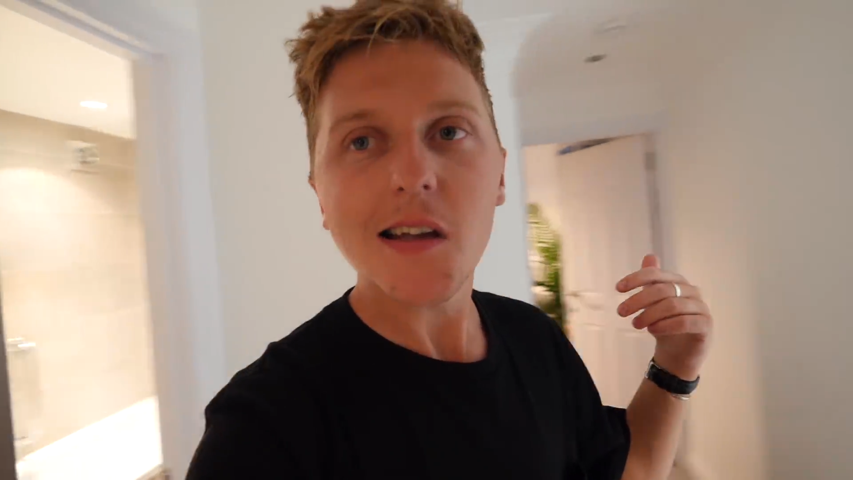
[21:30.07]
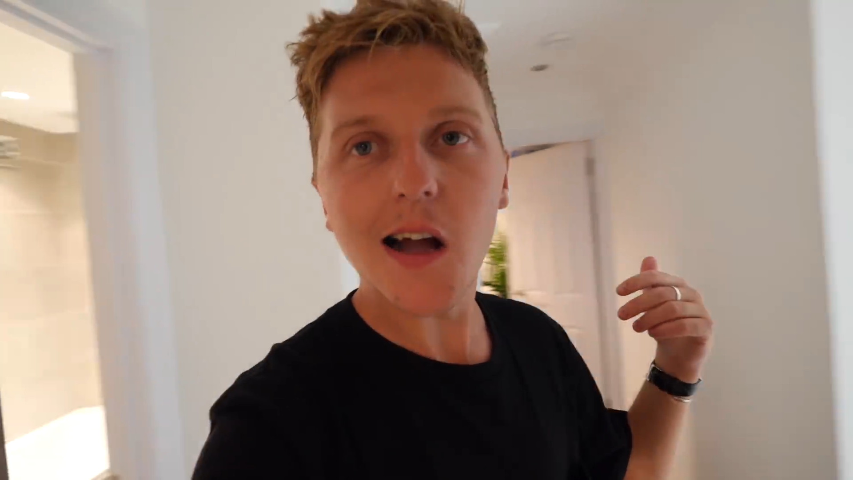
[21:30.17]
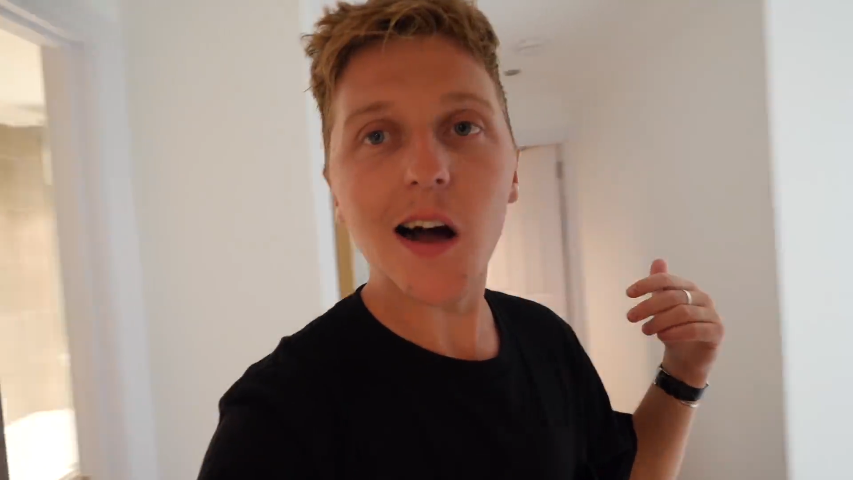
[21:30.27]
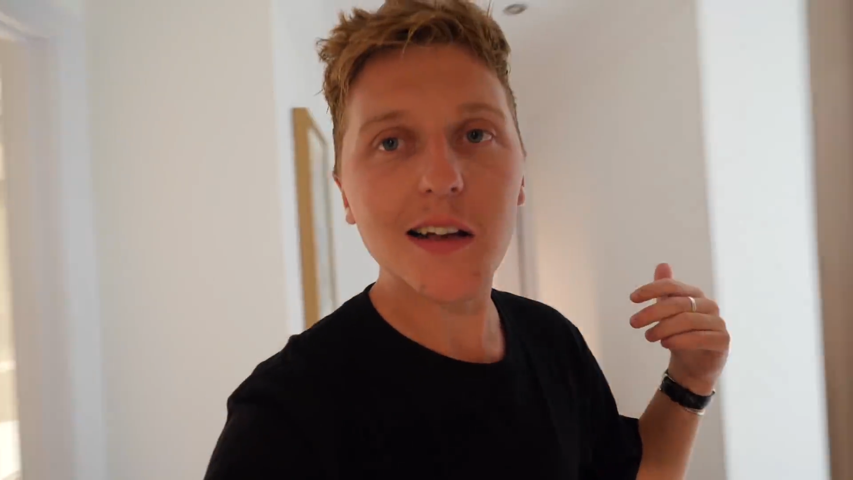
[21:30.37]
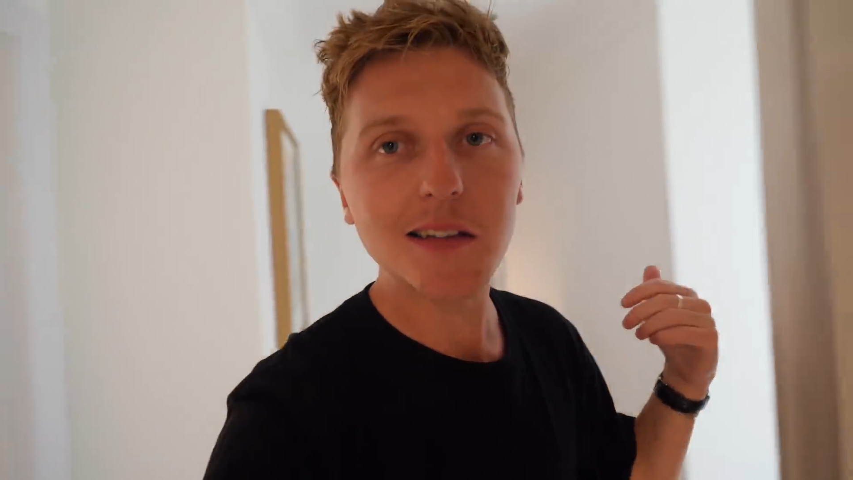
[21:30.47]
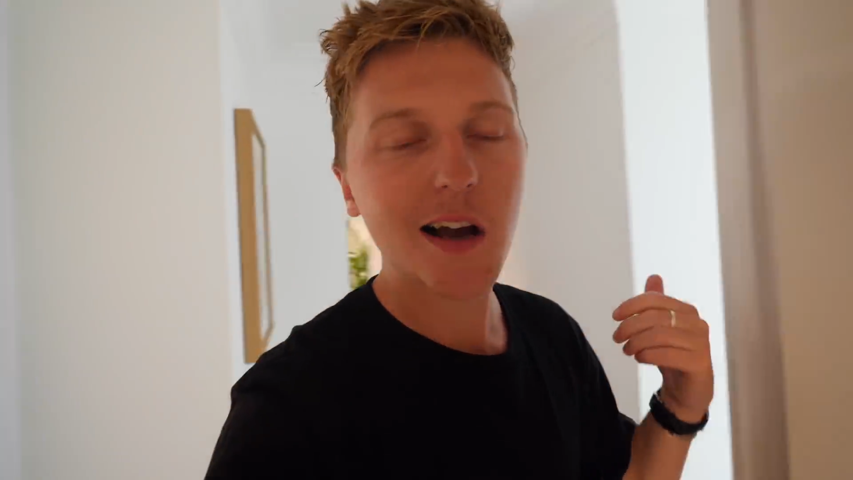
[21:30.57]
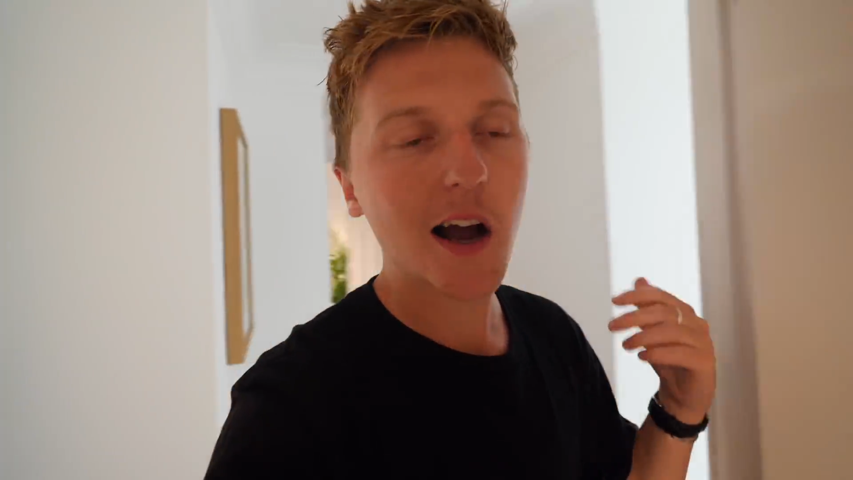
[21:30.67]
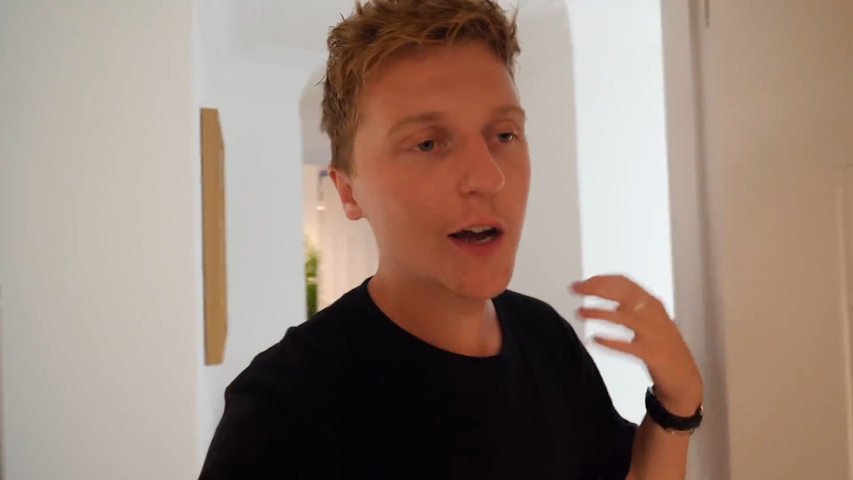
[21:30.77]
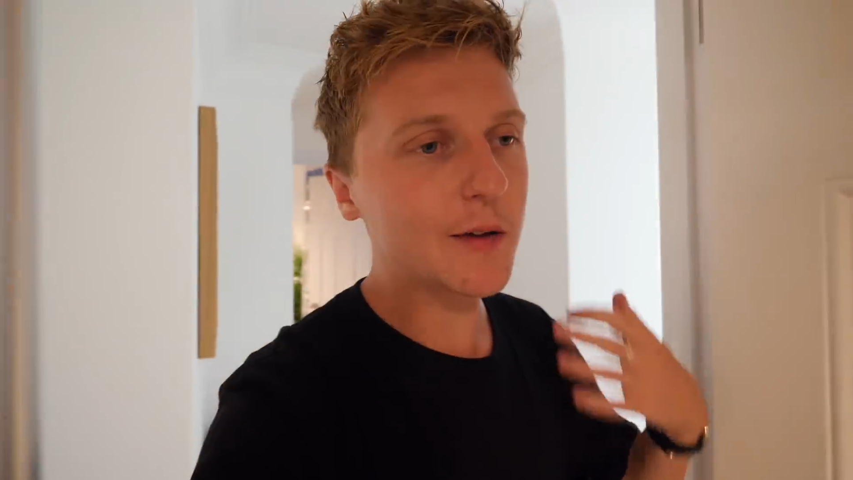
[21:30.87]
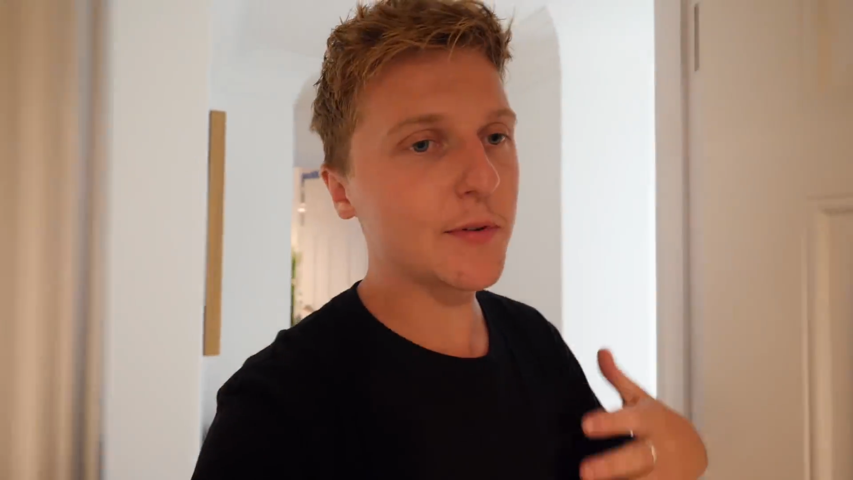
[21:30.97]
Guys, I
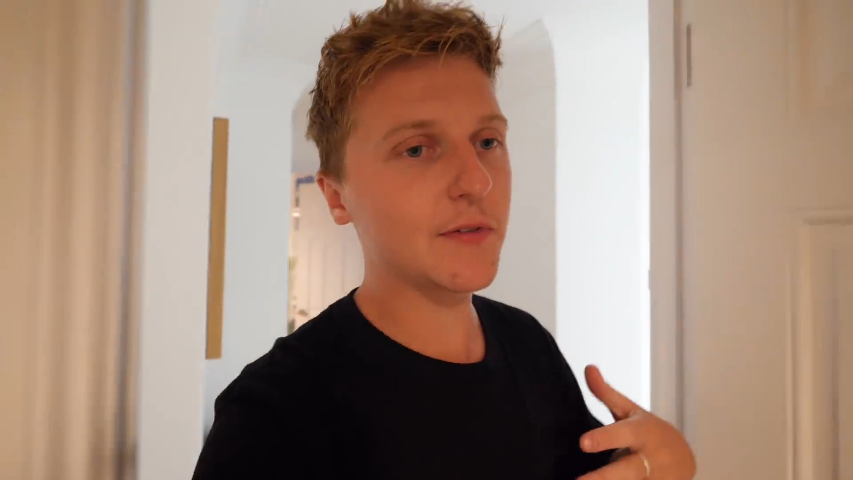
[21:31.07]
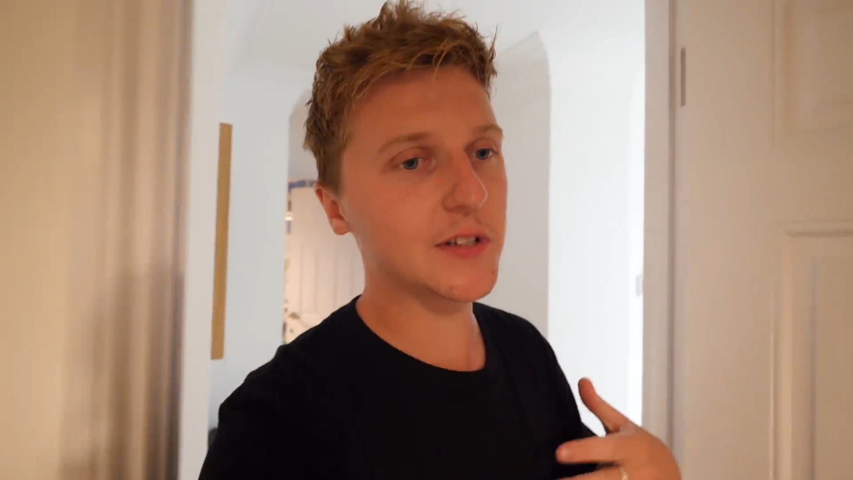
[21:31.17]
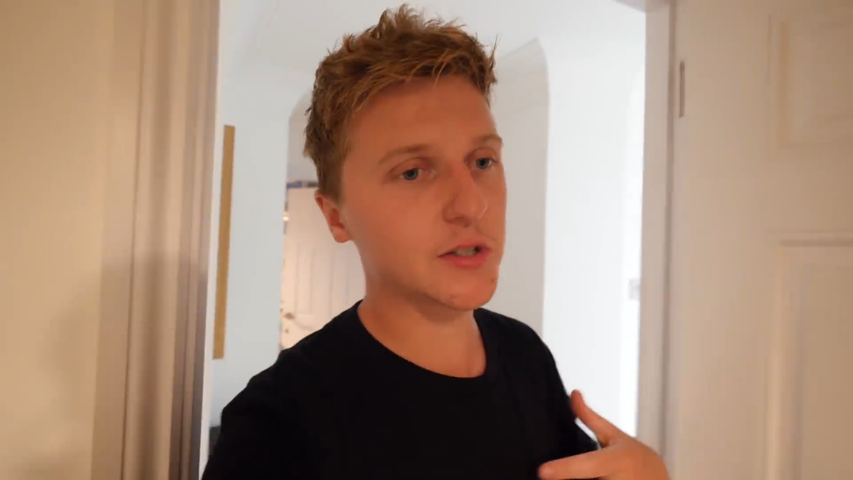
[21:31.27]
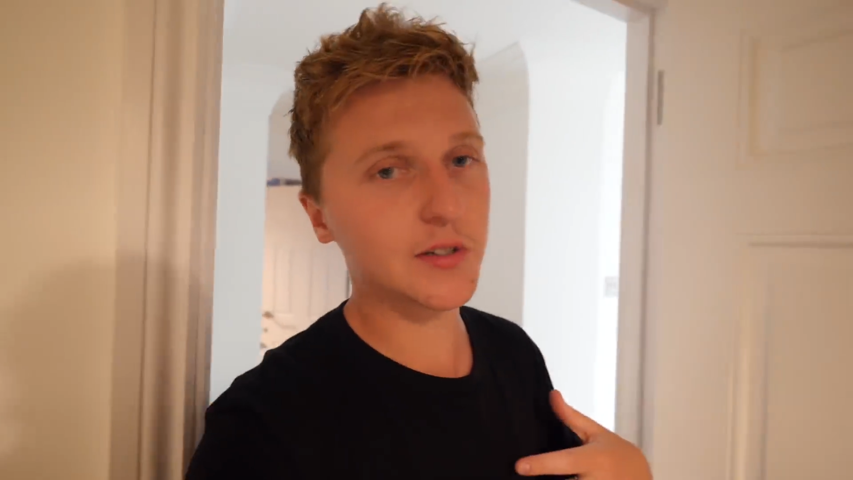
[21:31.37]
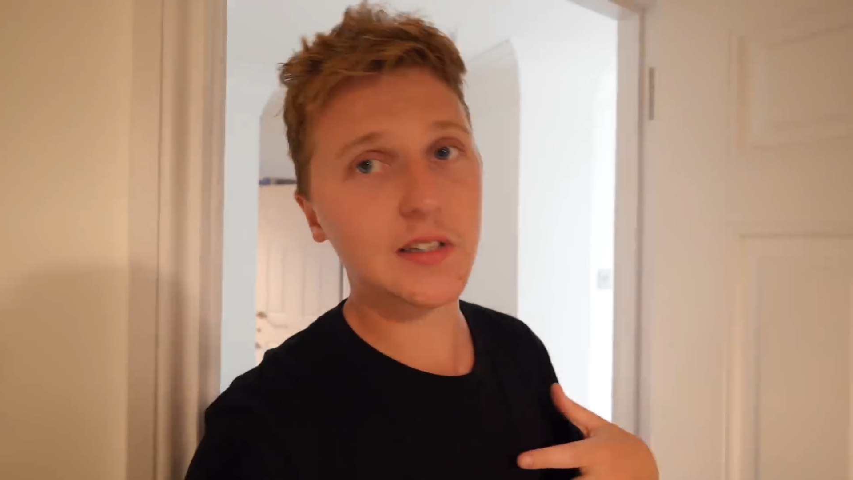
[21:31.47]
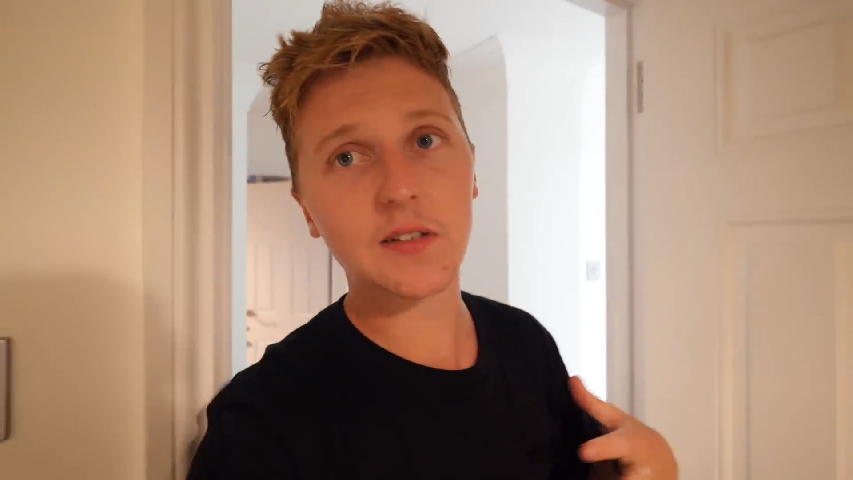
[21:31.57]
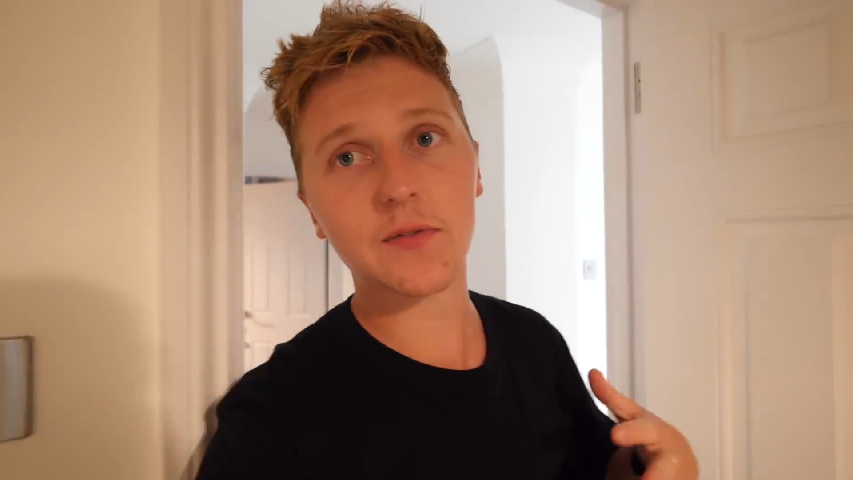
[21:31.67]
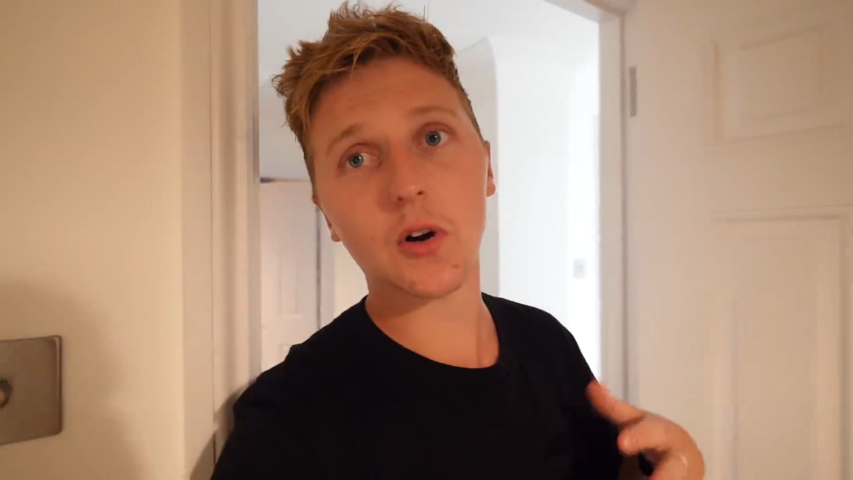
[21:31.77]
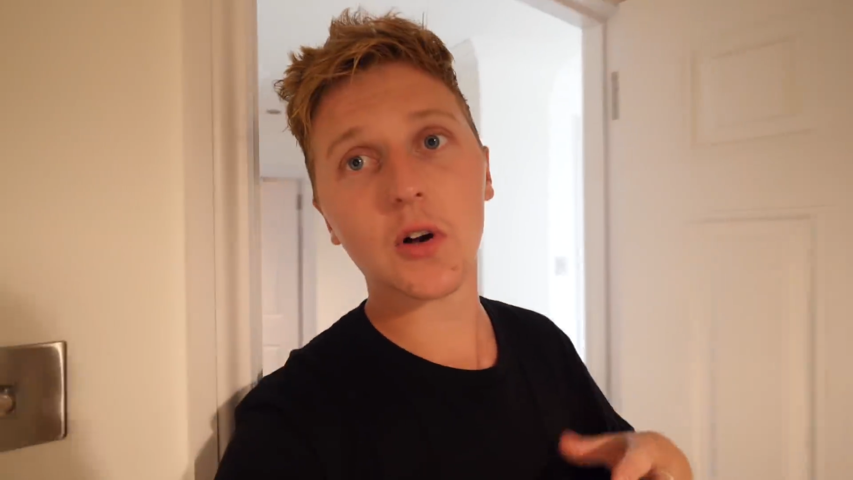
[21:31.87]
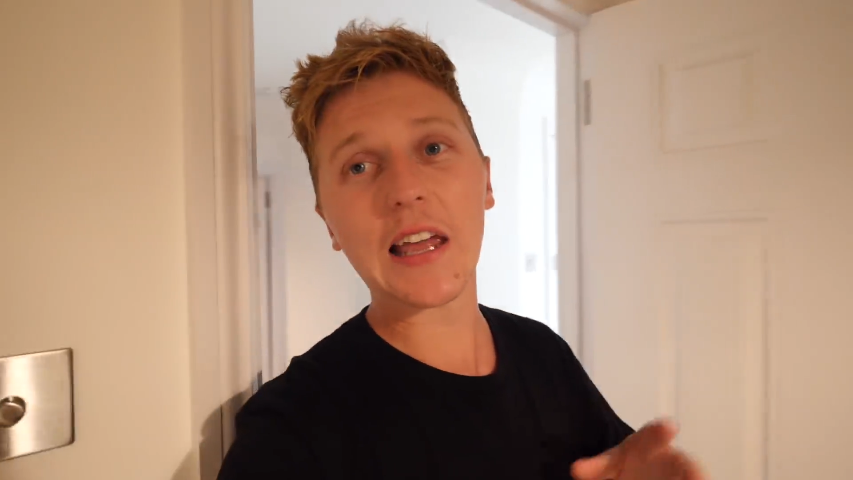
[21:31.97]
hope you've enjoyed this
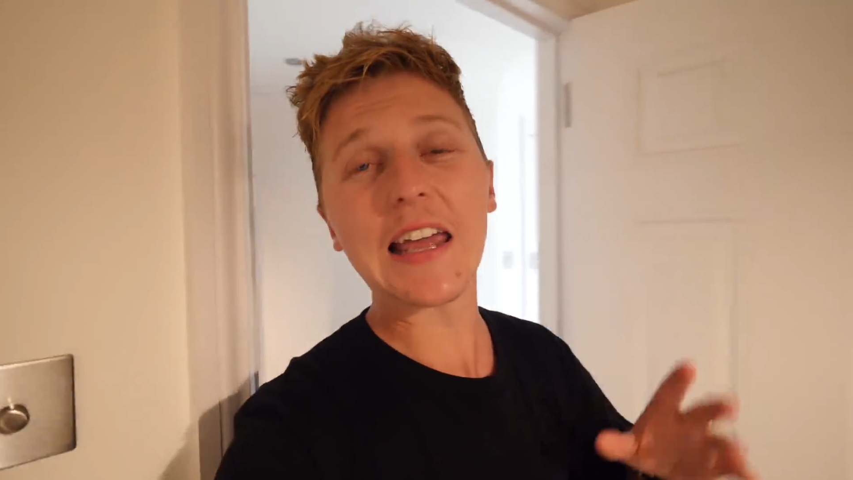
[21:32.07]
vlog.